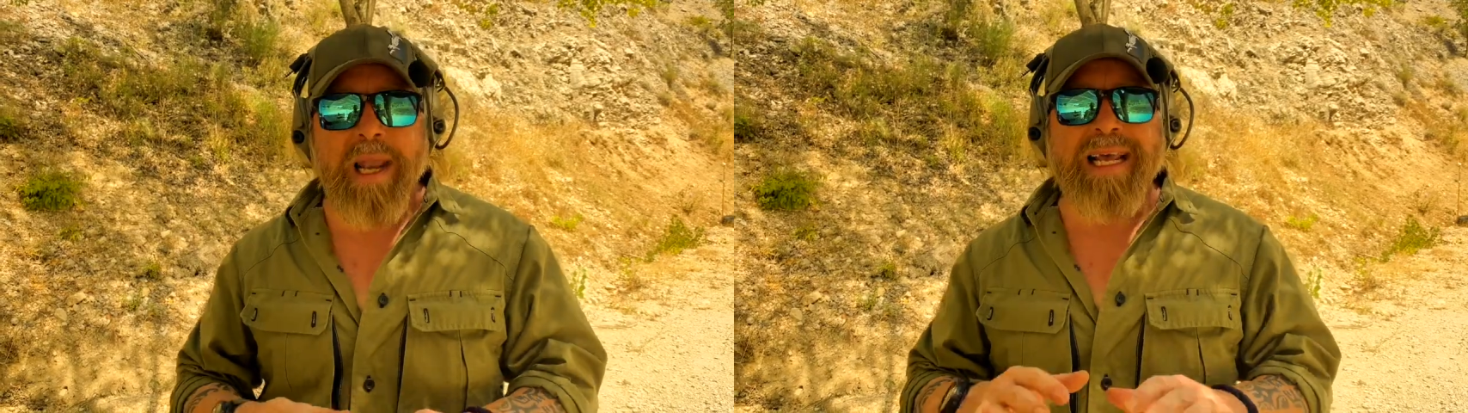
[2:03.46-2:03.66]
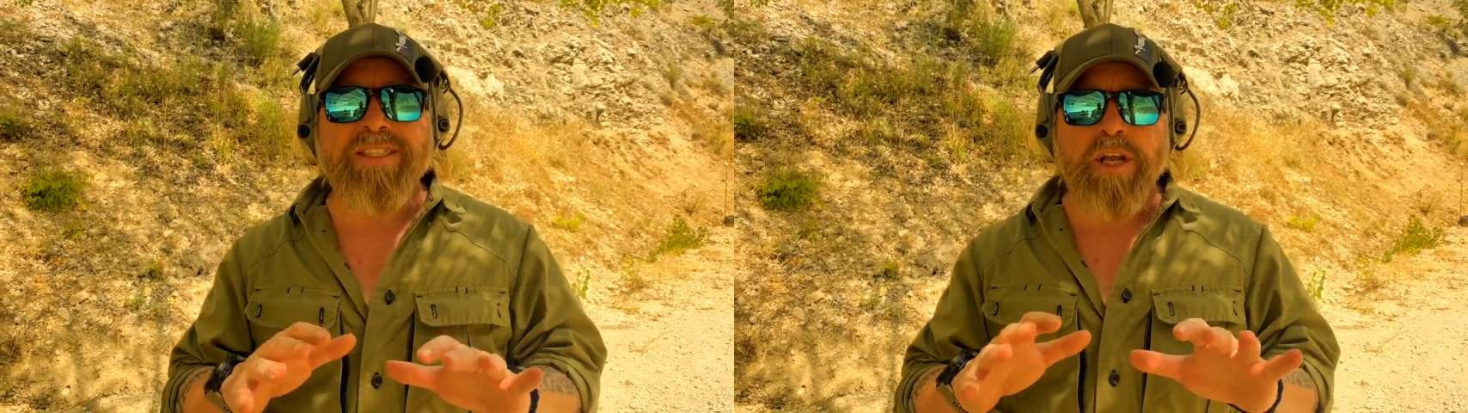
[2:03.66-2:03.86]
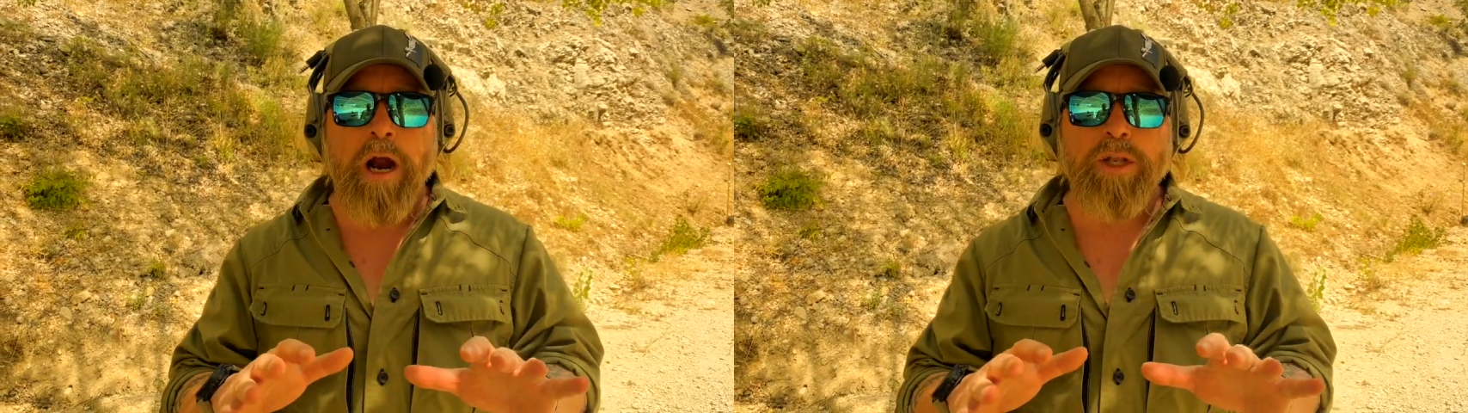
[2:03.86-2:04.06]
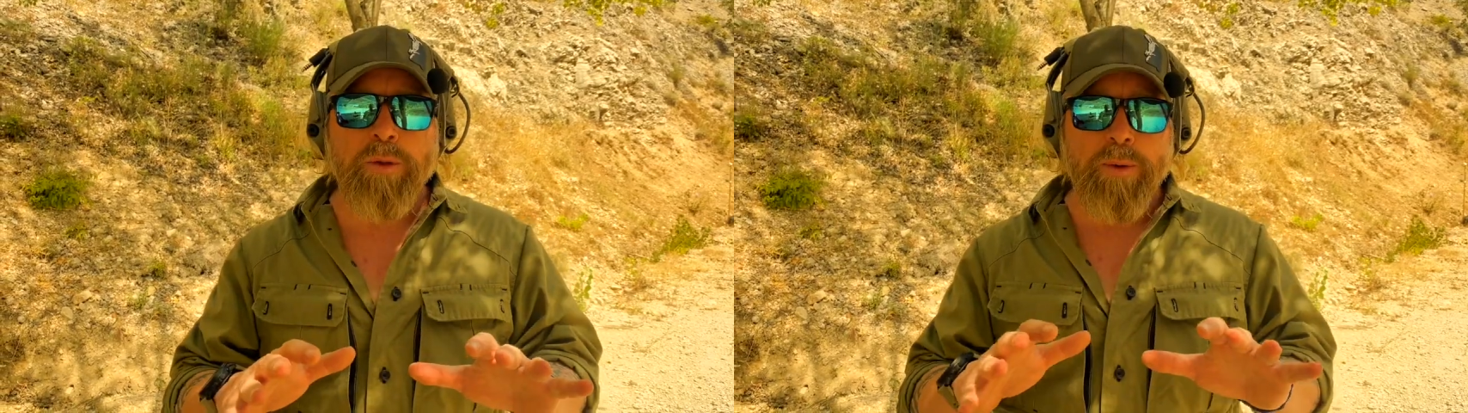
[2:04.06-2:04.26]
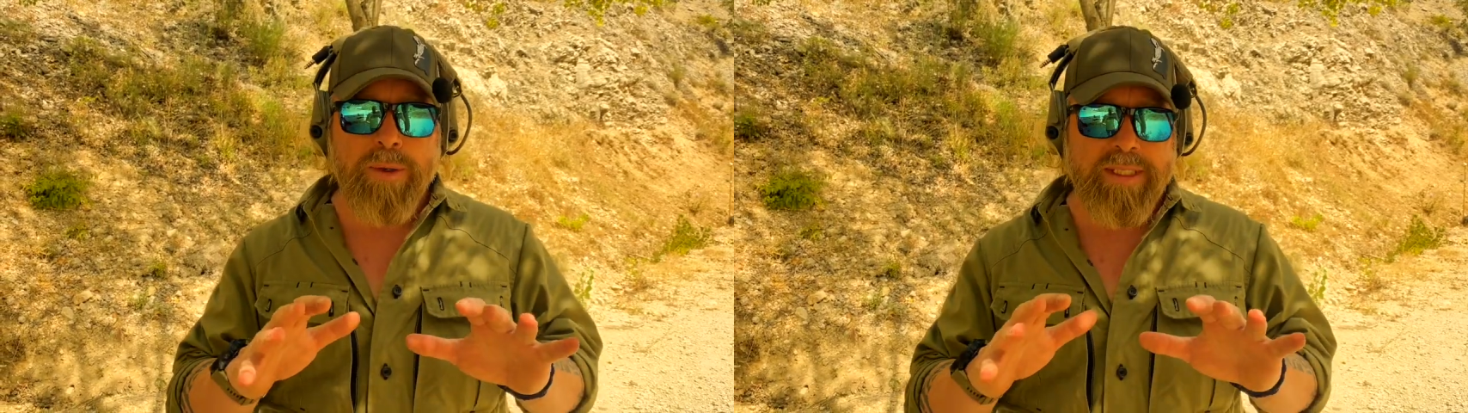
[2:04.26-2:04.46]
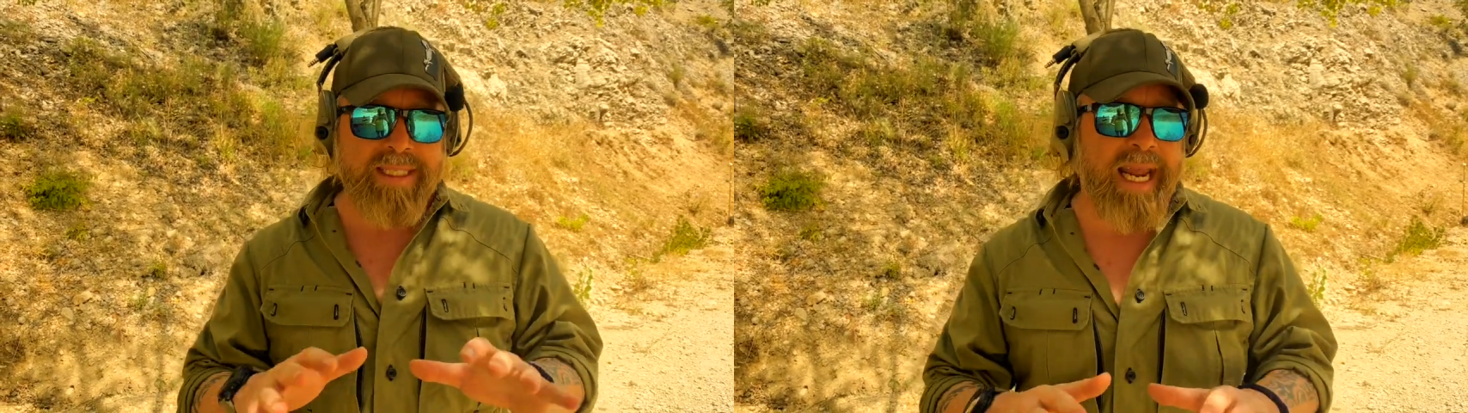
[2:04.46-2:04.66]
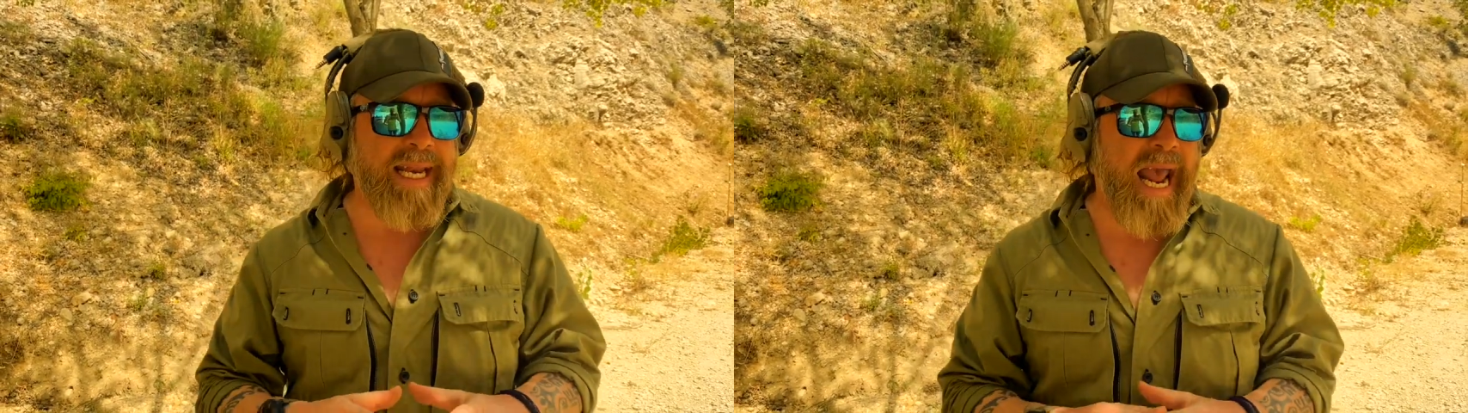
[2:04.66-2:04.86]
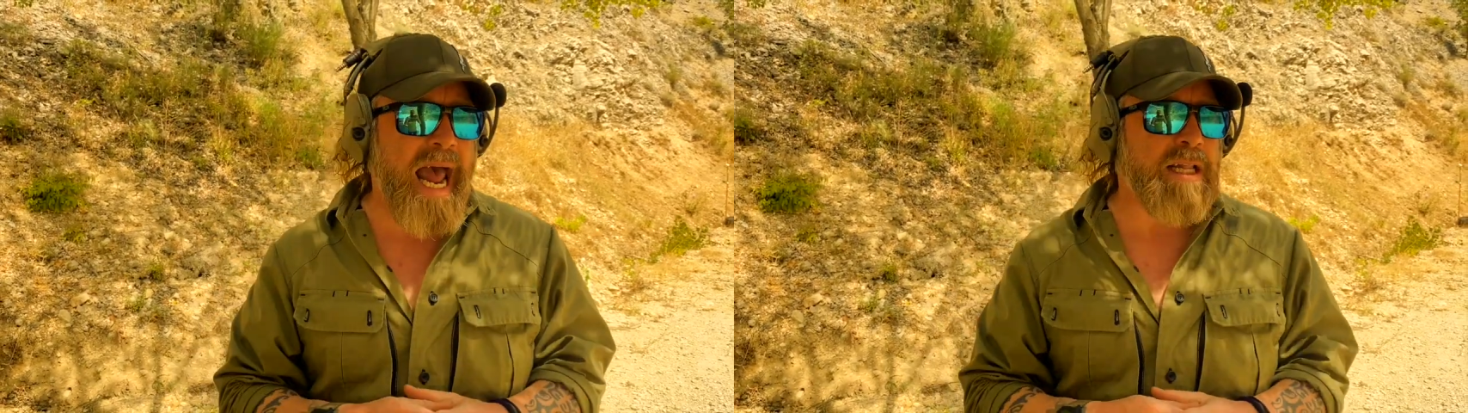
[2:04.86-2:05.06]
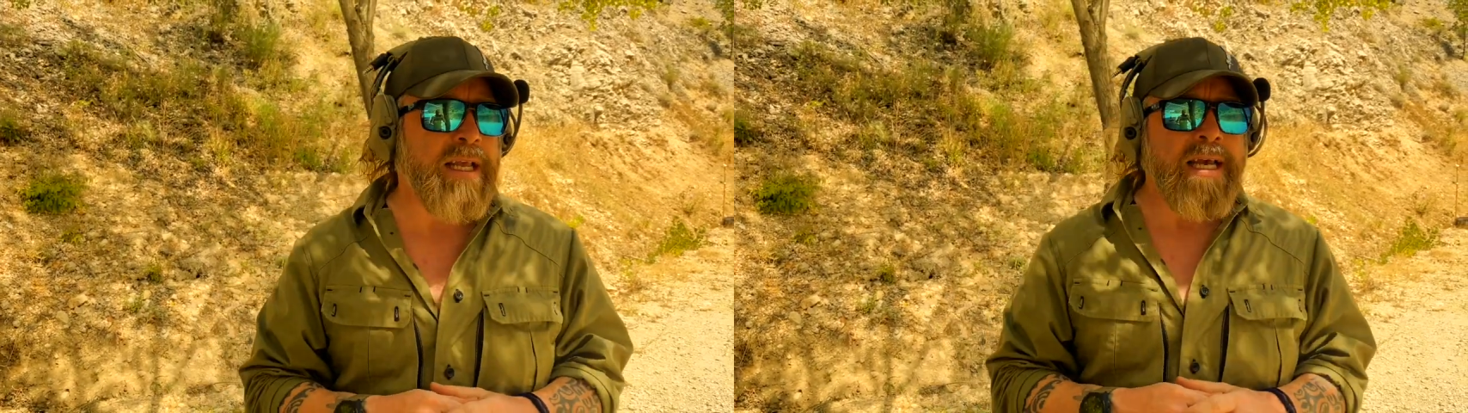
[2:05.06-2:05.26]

let's start to say that